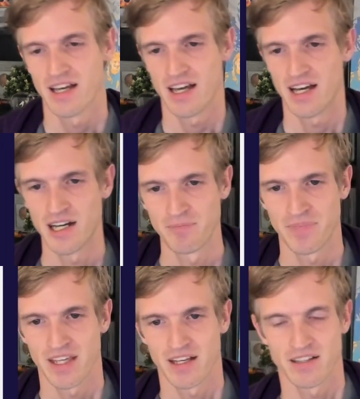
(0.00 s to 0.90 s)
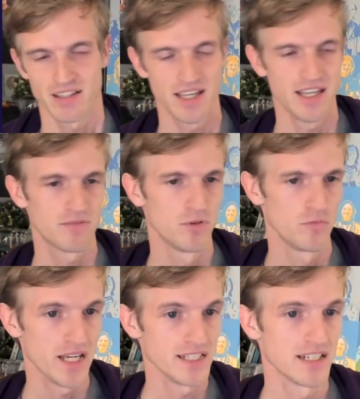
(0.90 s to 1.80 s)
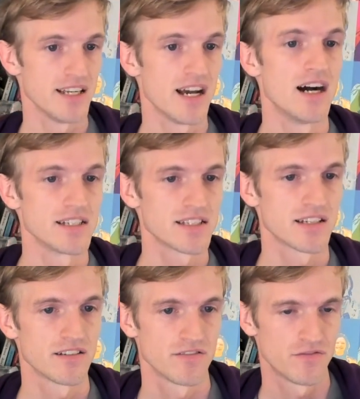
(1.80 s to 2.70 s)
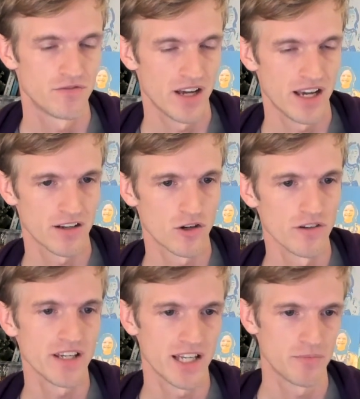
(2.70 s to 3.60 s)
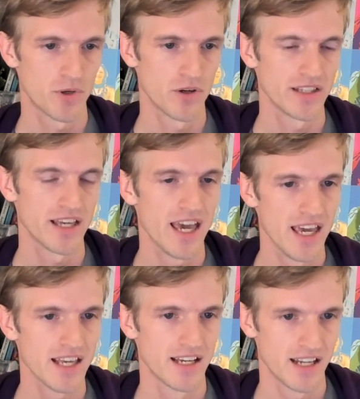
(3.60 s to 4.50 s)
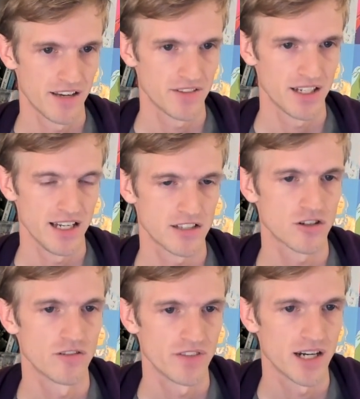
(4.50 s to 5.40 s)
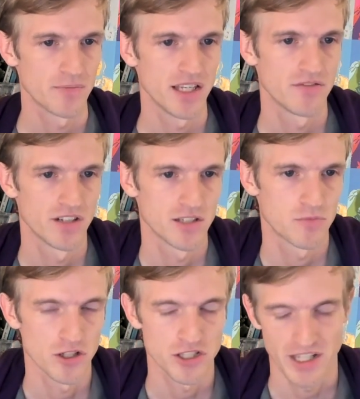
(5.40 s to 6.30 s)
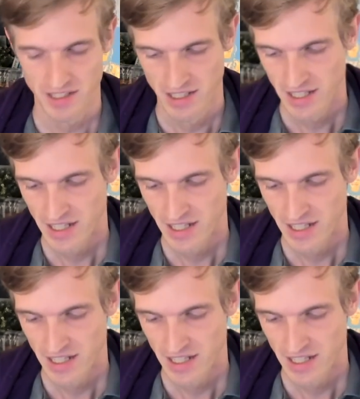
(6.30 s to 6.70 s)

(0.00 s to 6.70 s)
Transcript: Um, it will basically ask a uh, config endpoint, hey, can I have the latest config update for this project?